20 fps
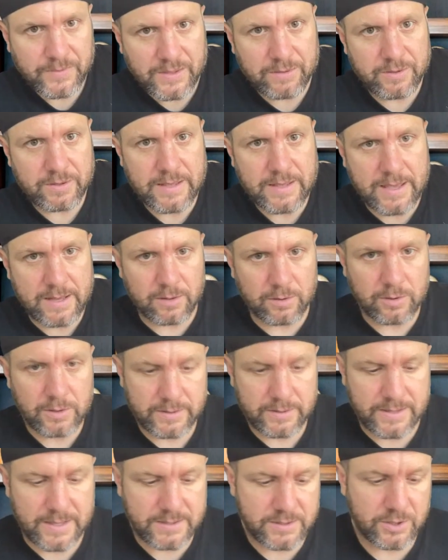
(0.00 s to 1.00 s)
I think they had to look
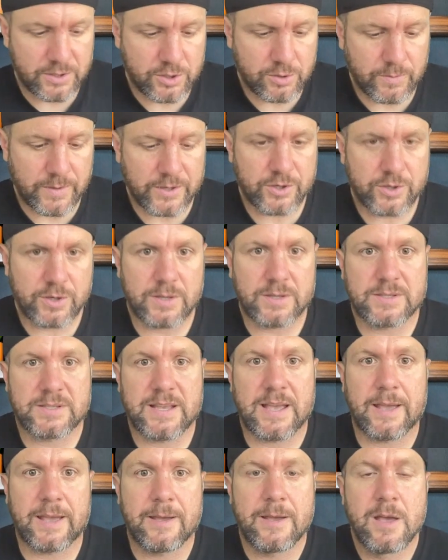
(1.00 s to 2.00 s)
at that situation and
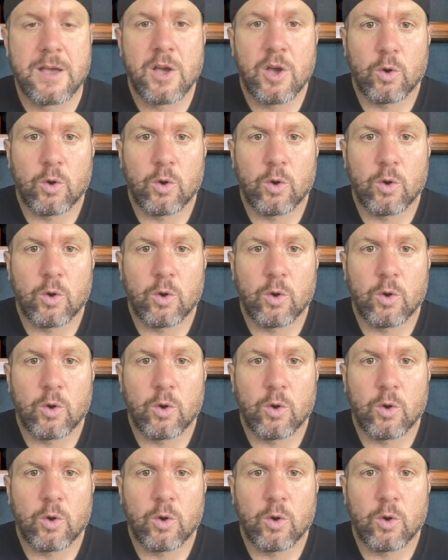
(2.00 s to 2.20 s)
say,